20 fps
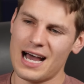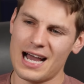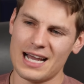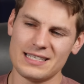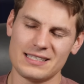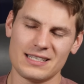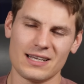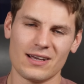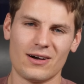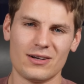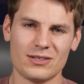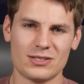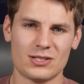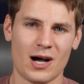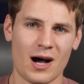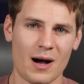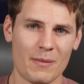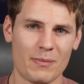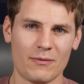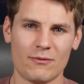icing on
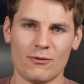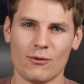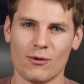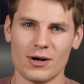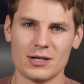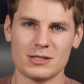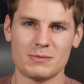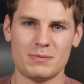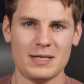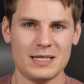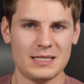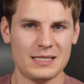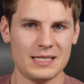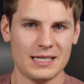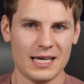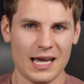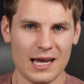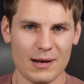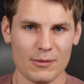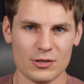top for us
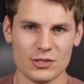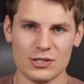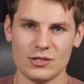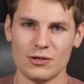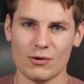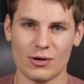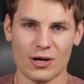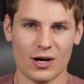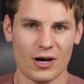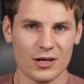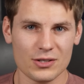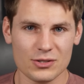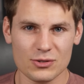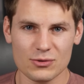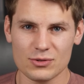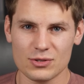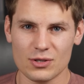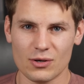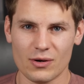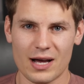PC gamers. You know,
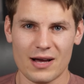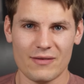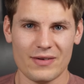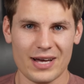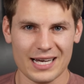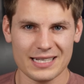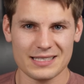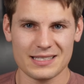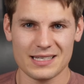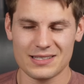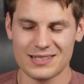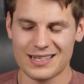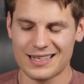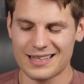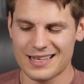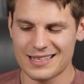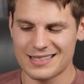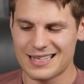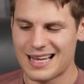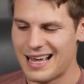consoles don't have access to
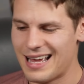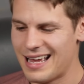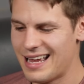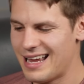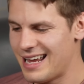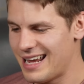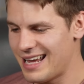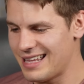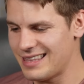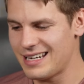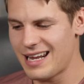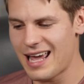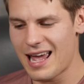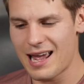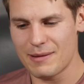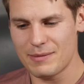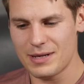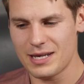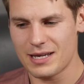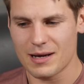this. And then
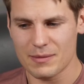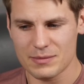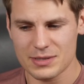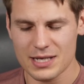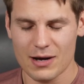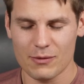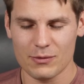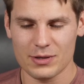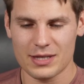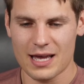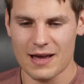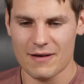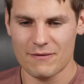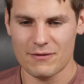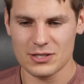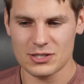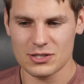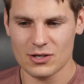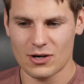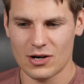AMD comes out with
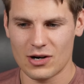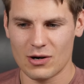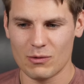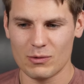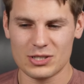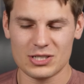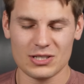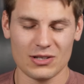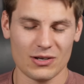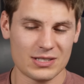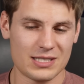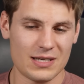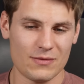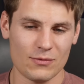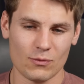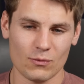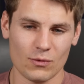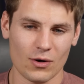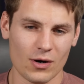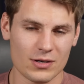FSR, which looks
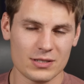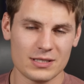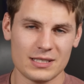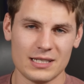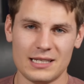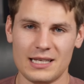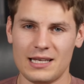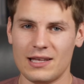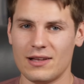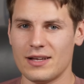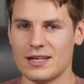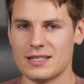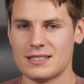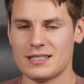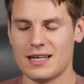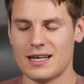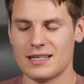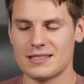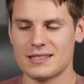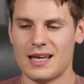even worse than
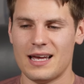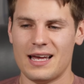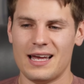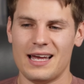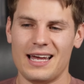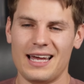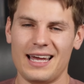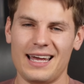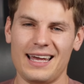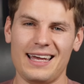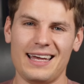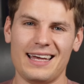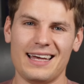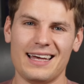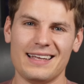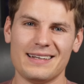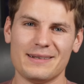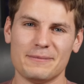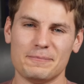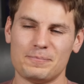DLSS.
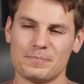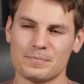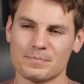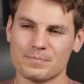And